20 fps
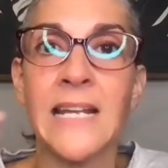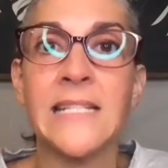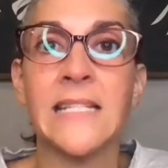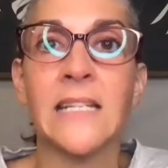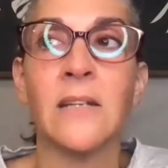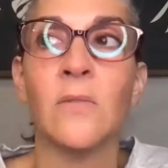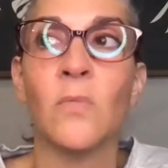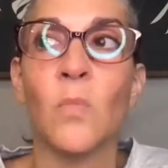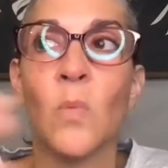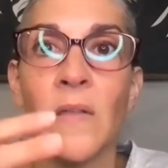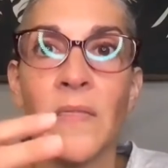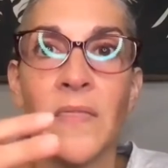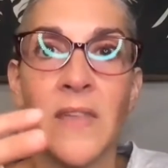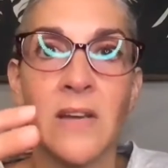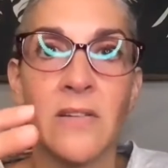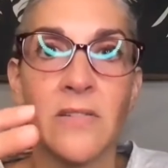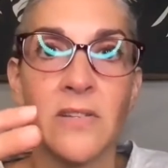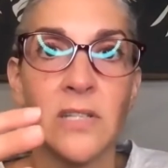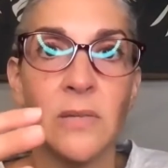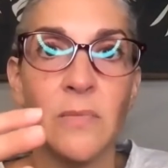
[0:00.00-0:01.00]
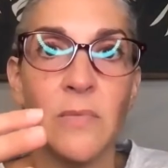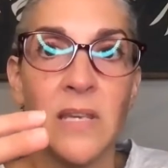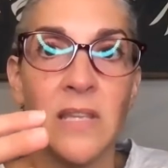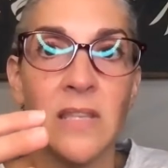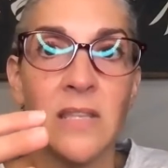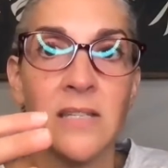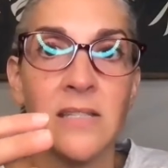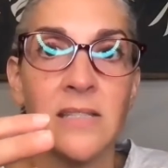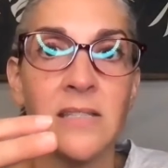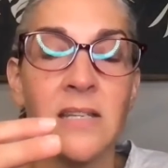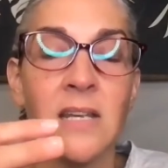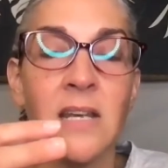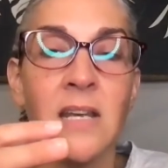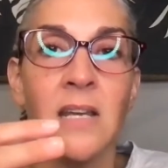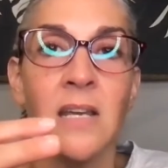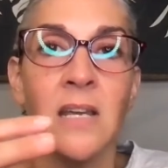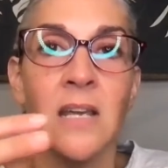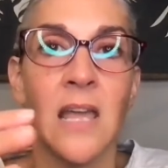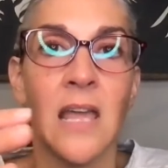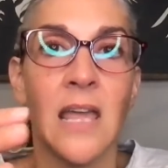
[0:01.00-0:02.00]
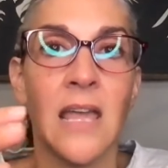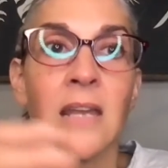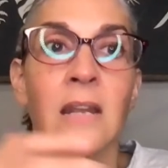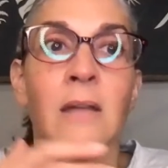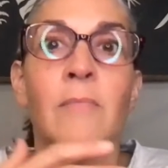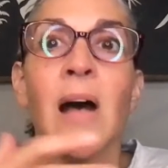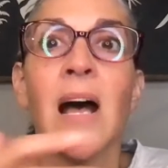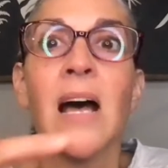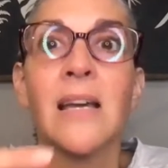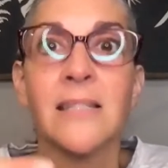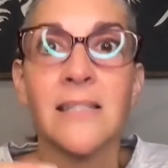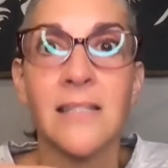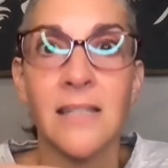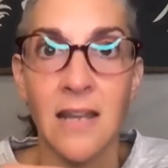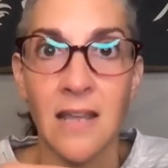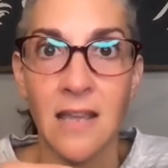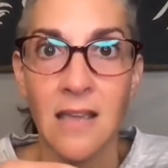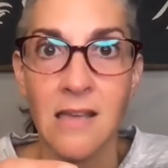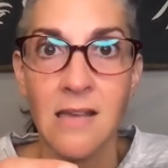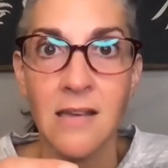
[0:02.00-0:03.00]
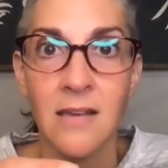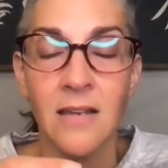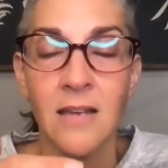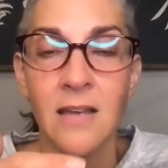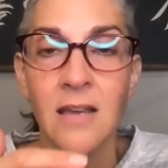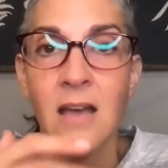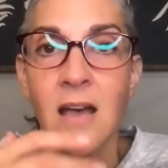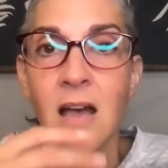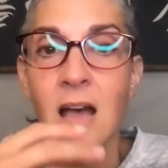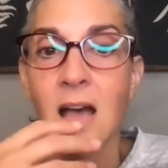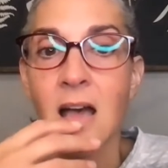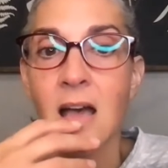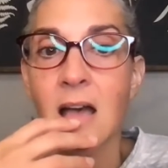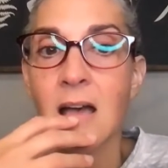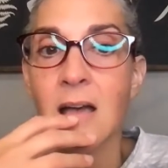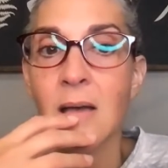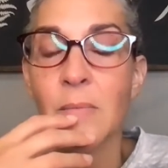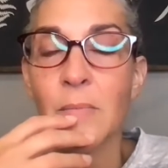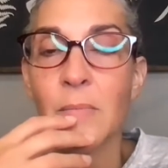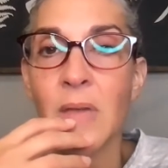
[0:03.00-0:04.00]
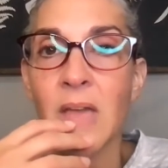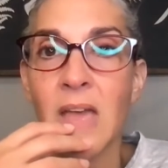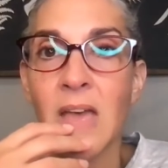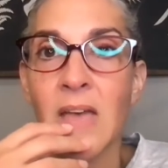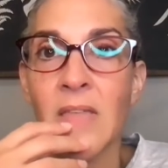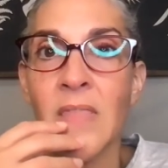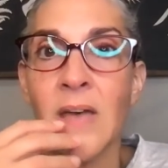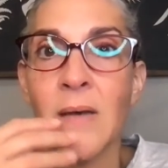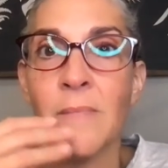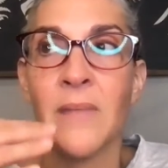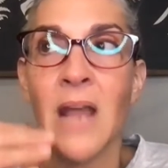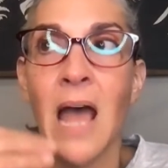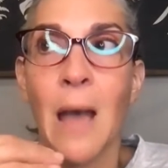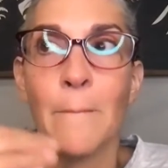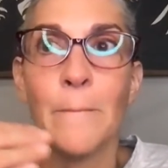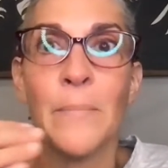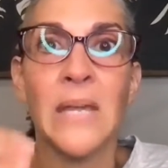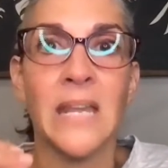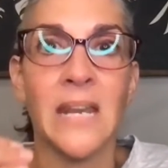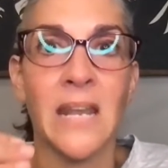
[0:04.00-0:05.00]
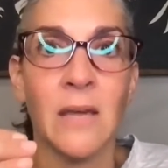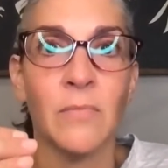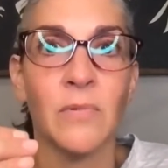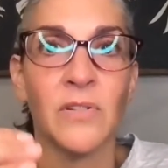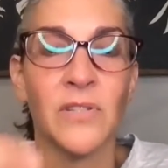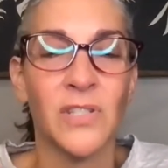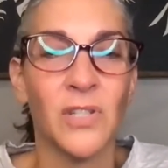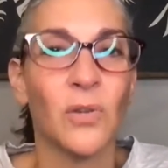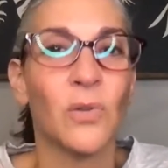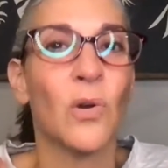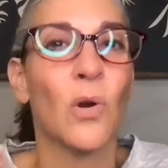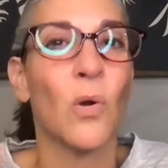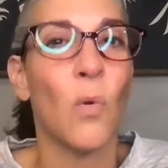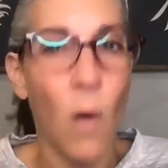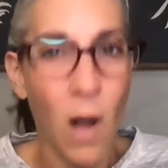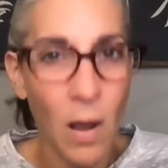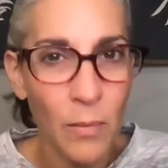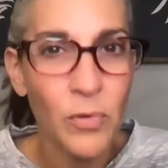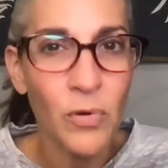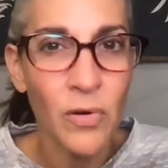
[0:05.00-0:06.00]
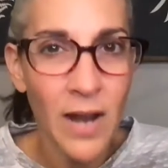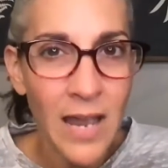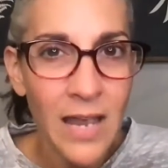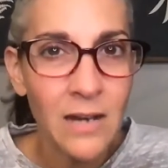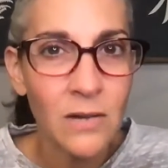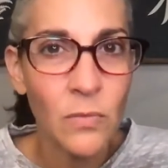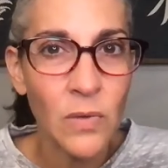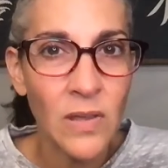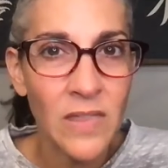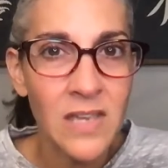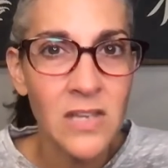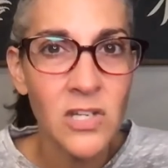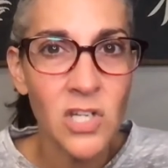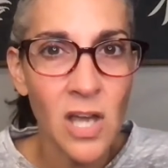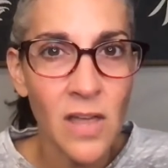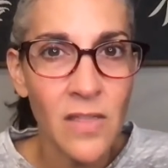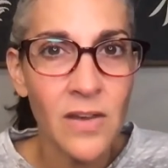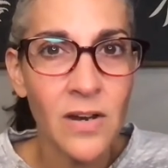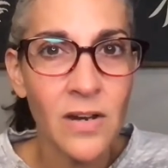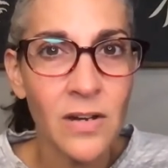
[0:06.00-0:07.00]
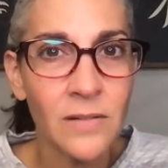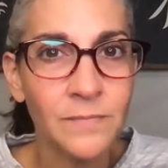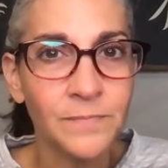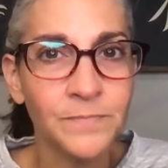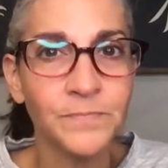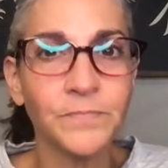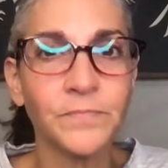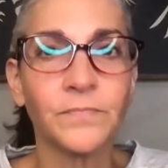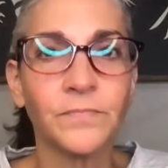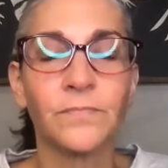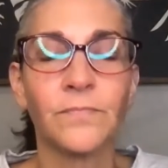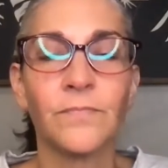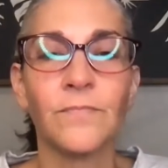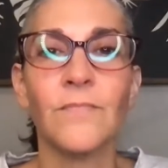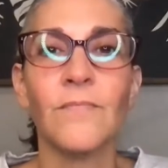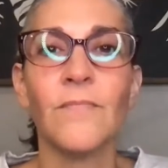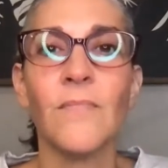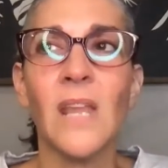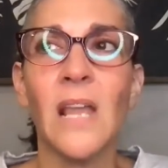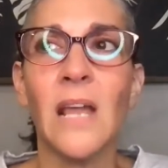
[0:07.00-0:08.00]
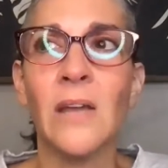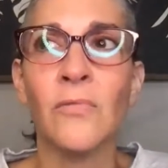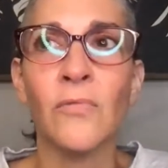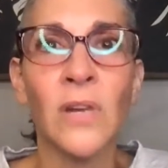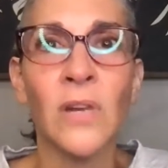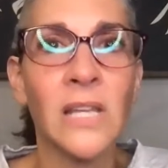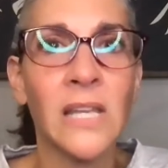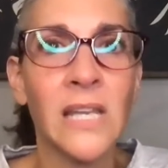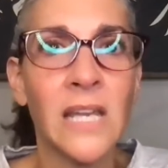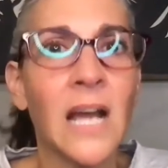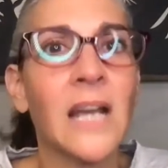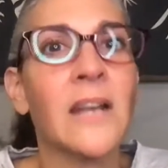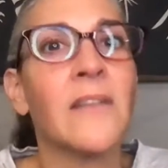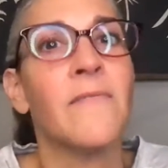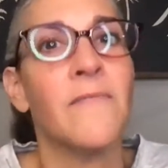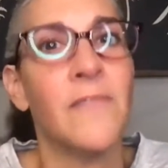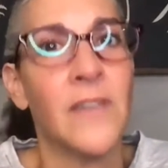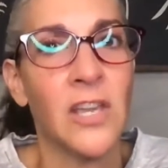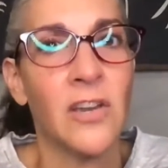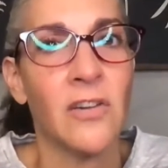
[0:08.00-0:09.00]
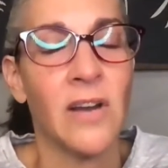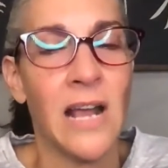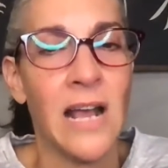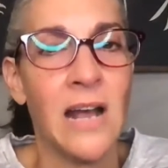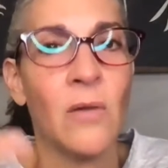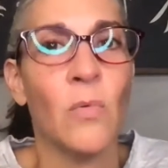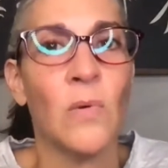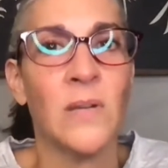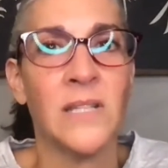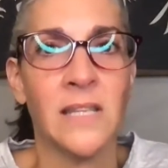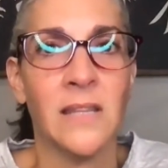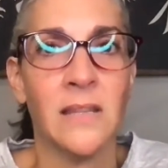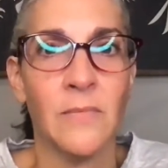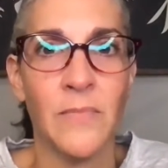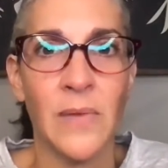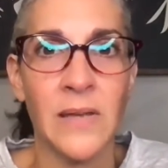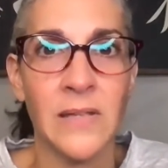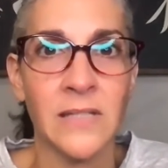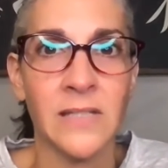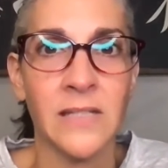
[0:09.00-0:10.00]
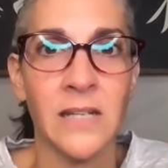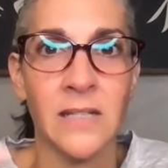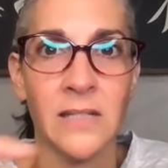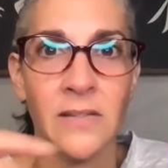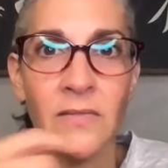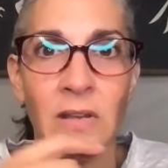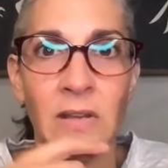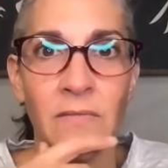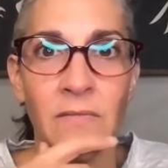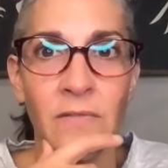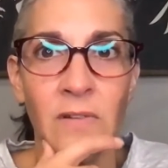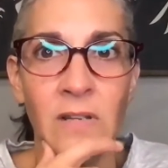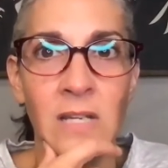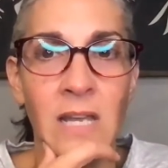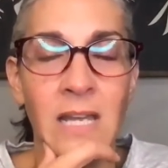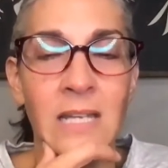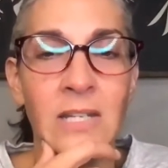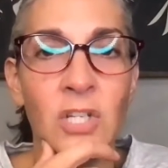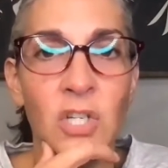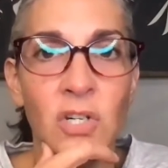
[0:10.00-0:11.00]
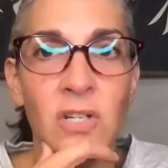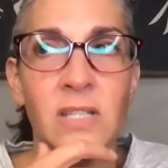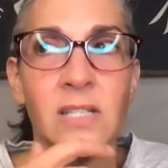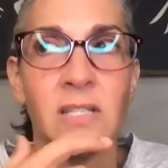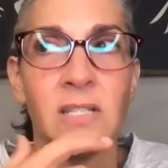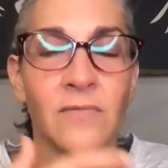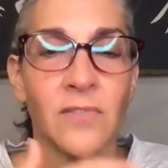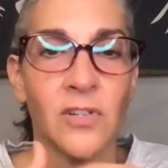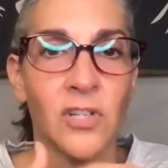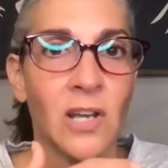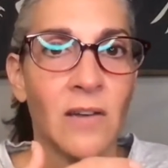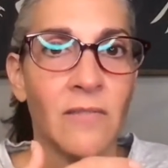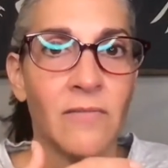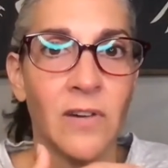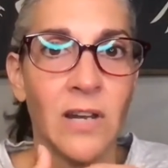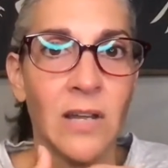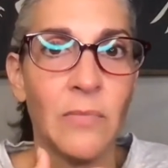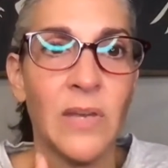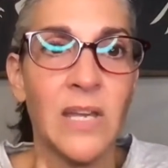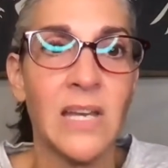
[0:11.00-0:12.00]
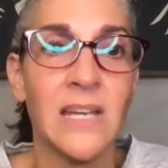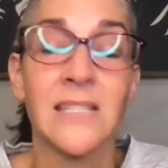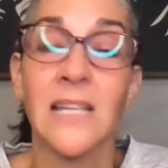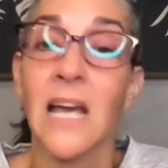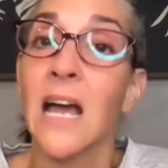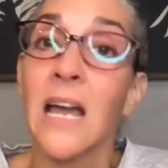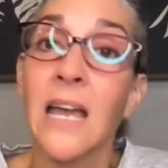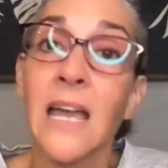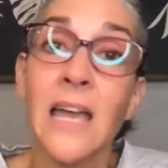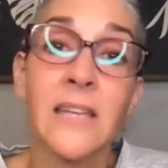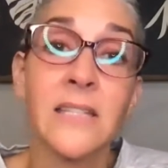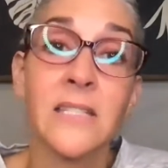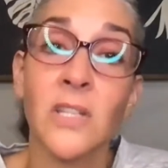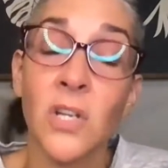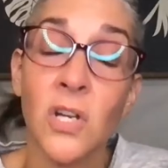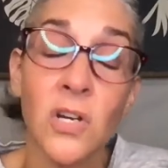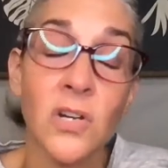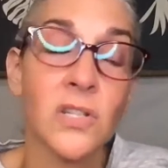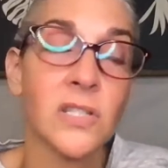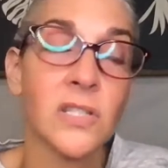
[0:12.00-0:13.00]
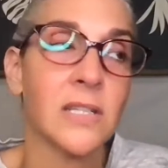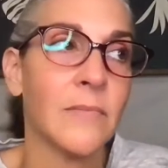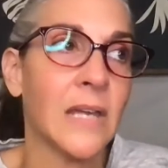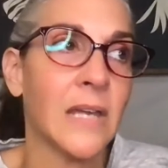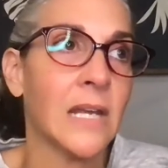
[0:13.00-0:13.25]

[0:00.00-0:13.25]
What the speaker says: didn't want there to be this animosity and them not being able to cooperate with each other and really kind of figure it out what's in the best interest for Jeffrey. Because as a nurse,